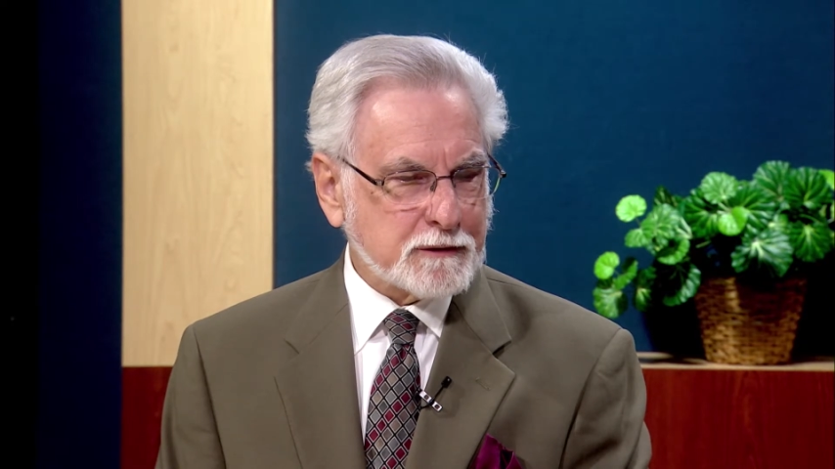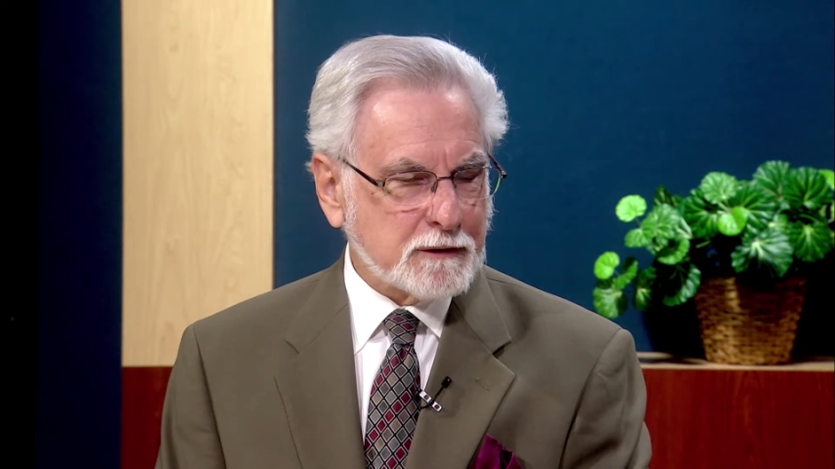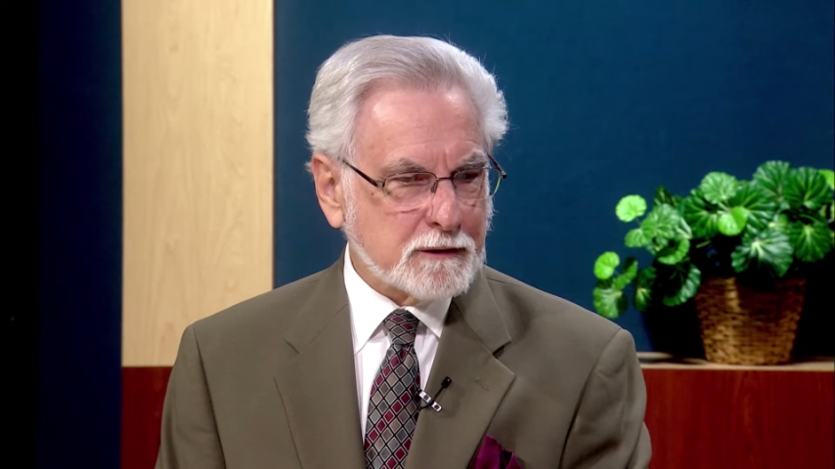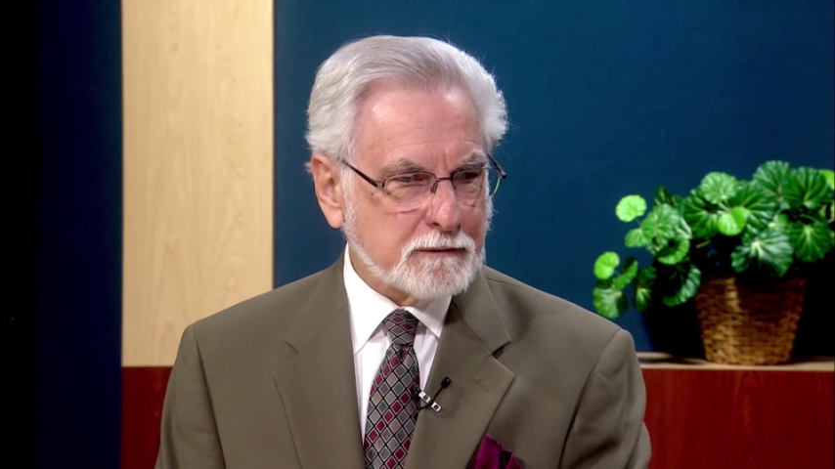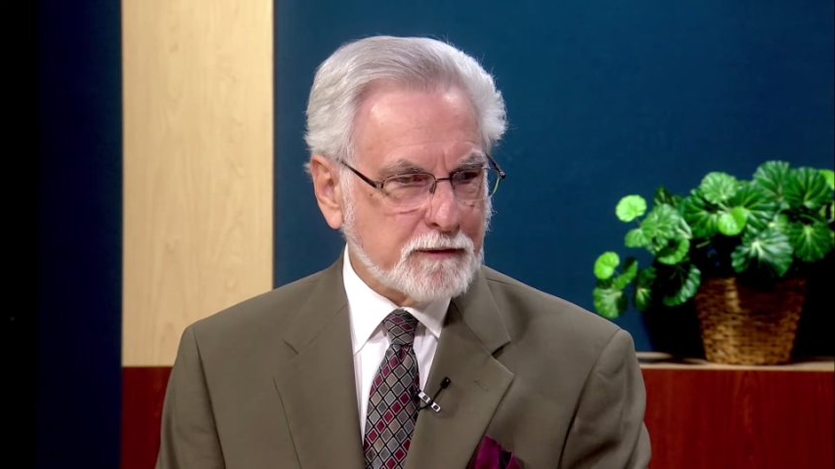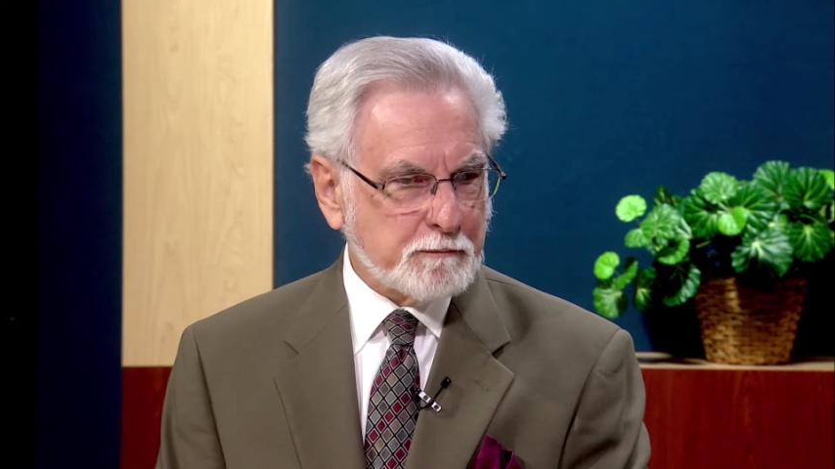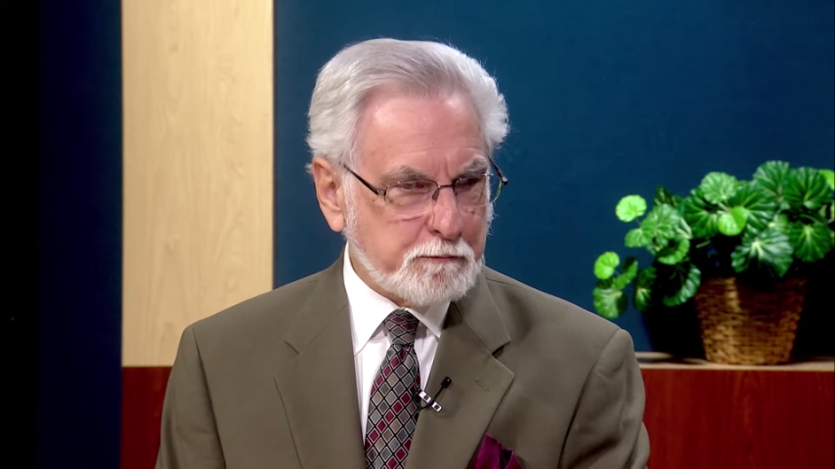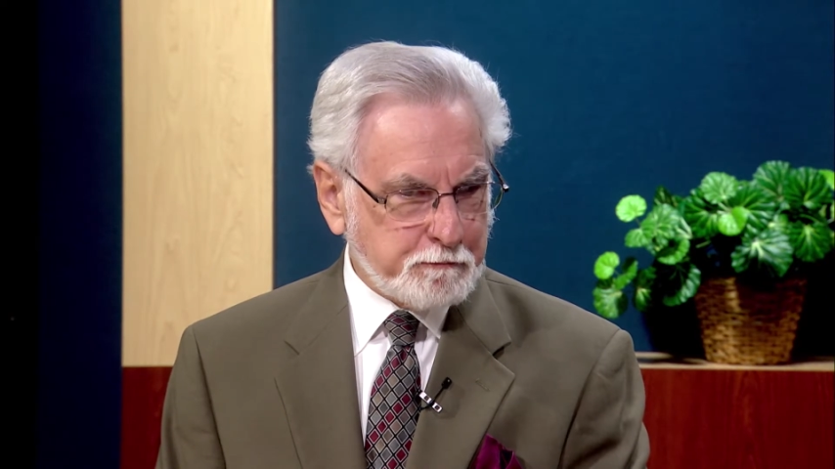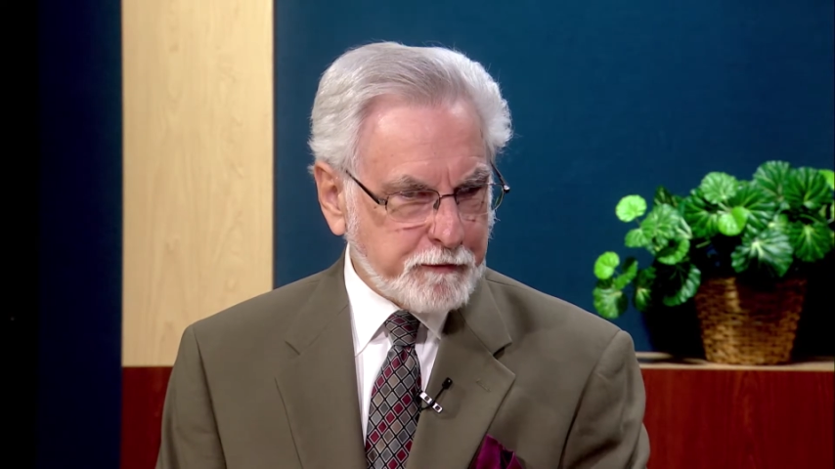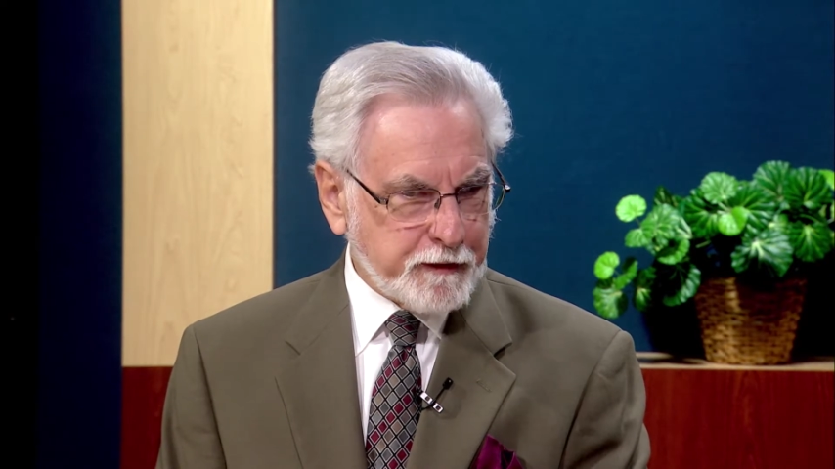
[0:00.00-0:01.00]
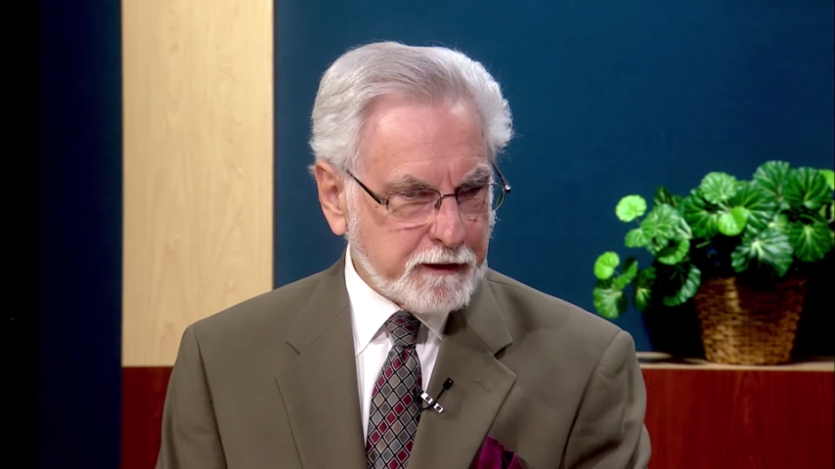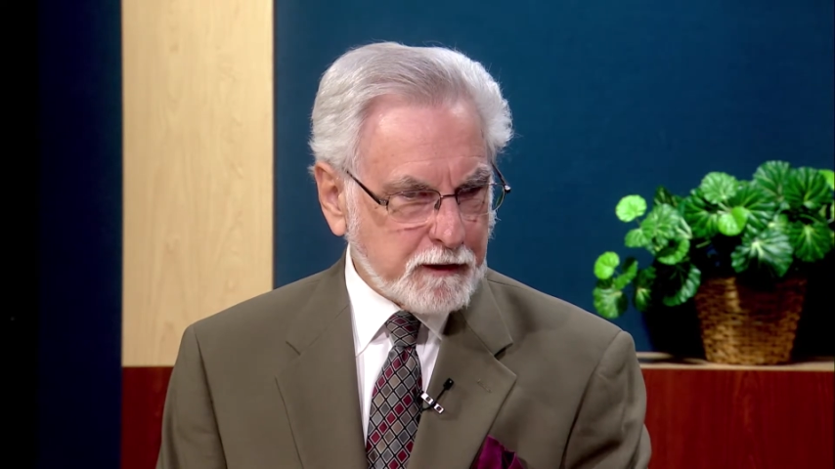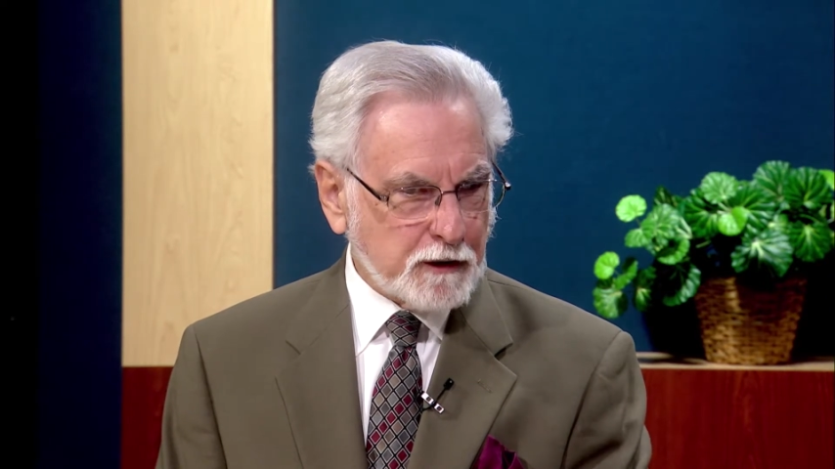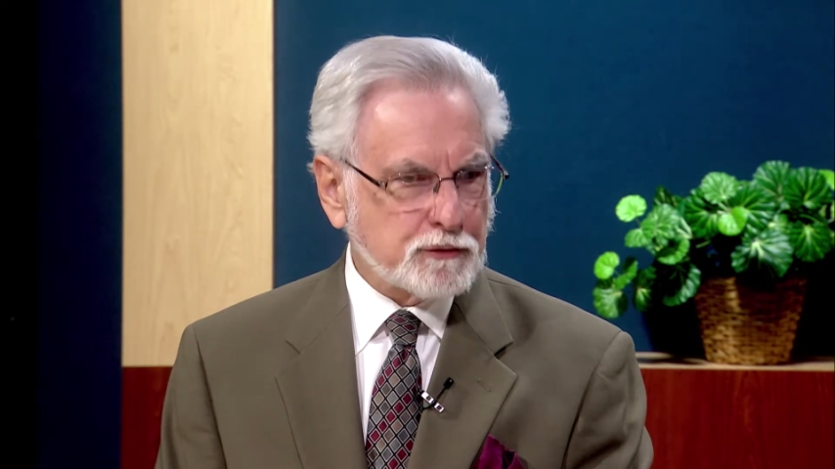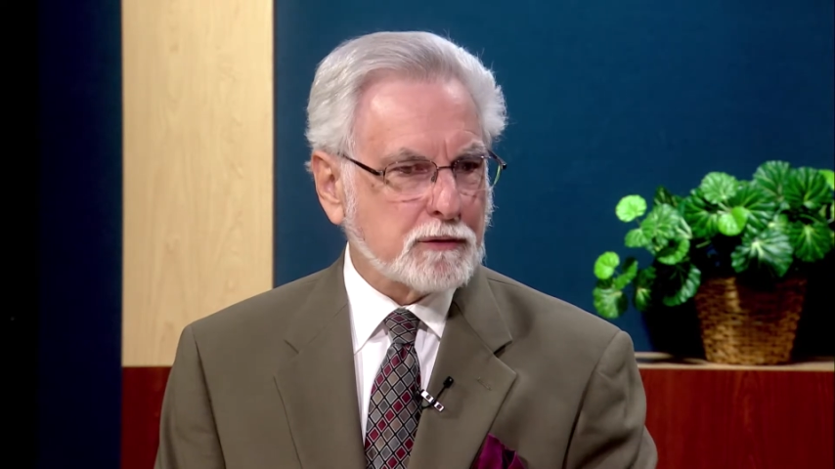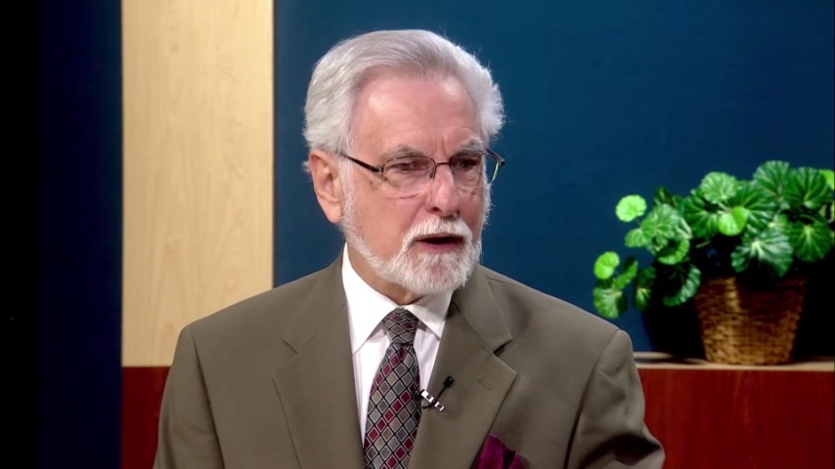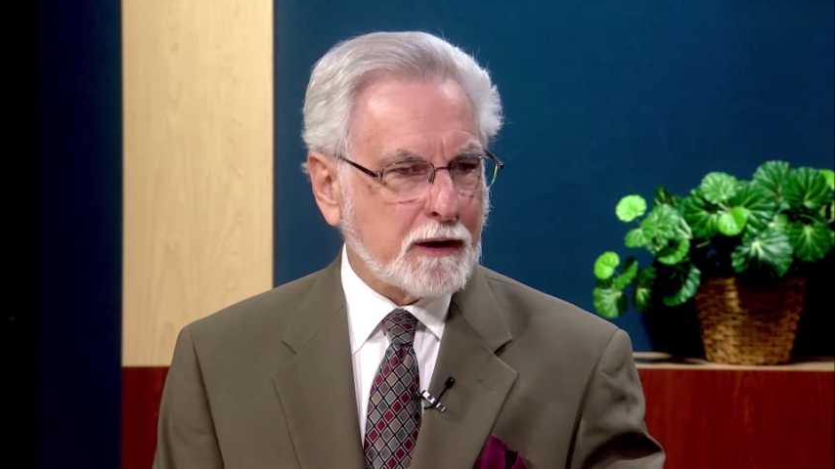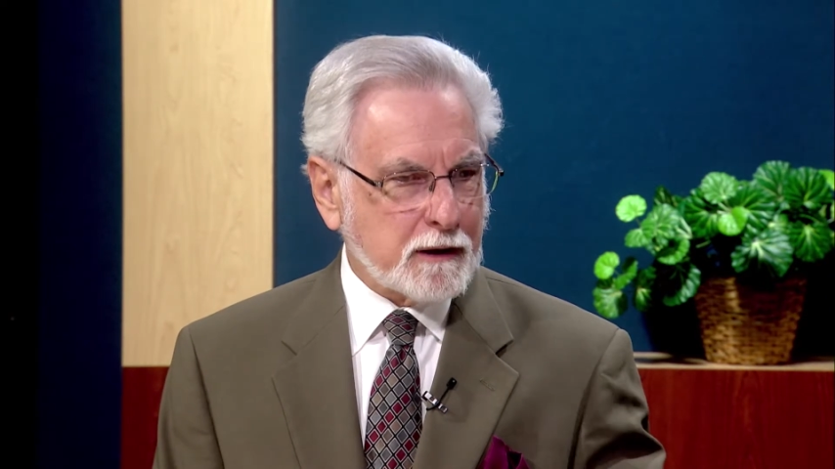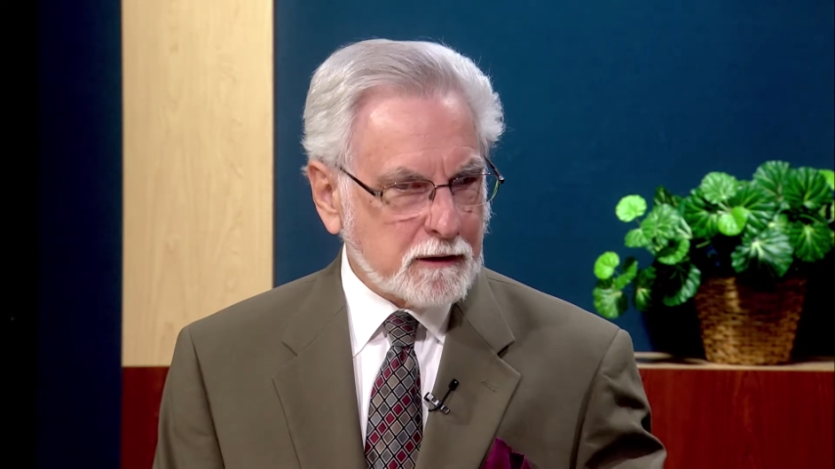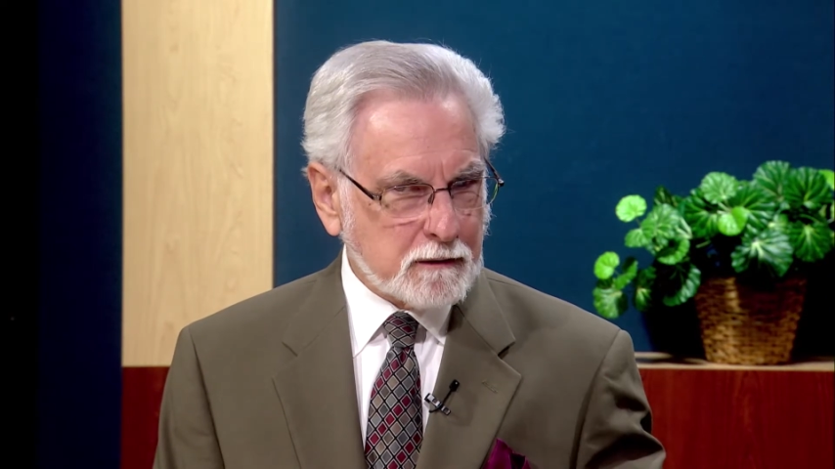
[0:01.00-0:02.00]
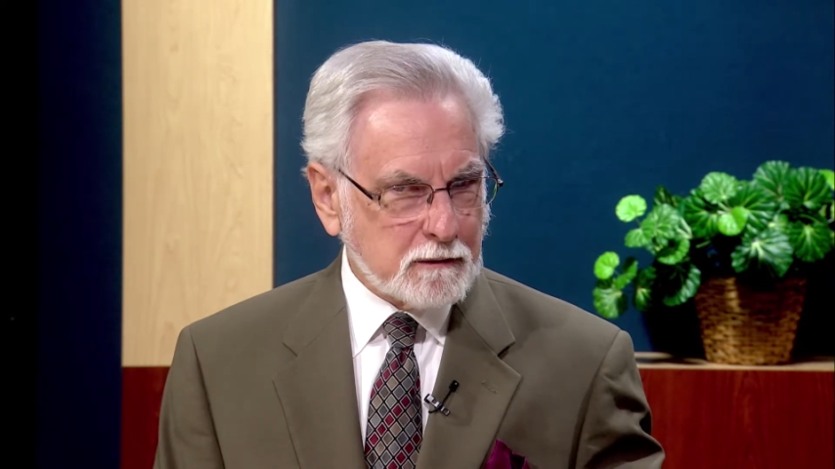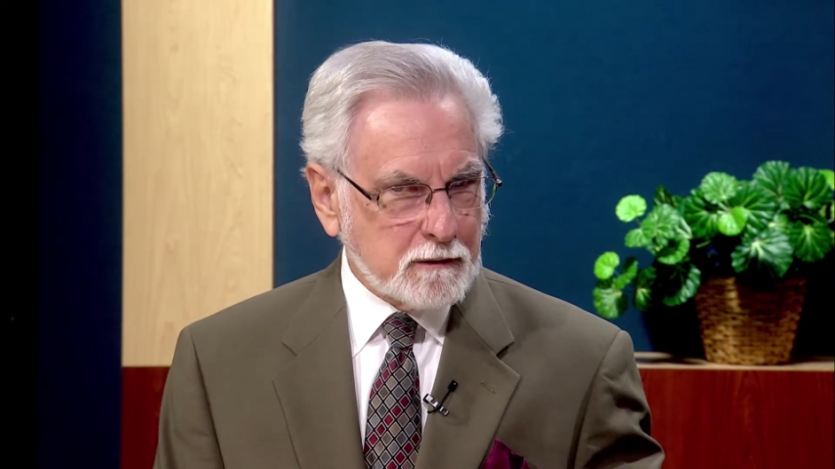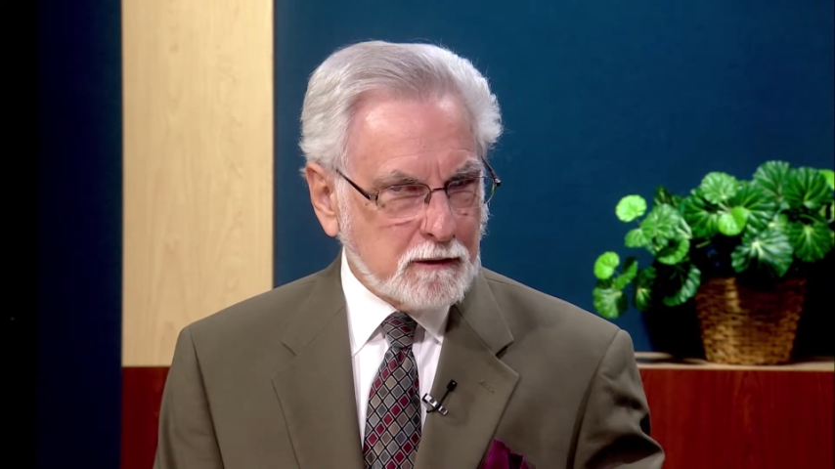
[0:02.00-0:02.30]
the underlying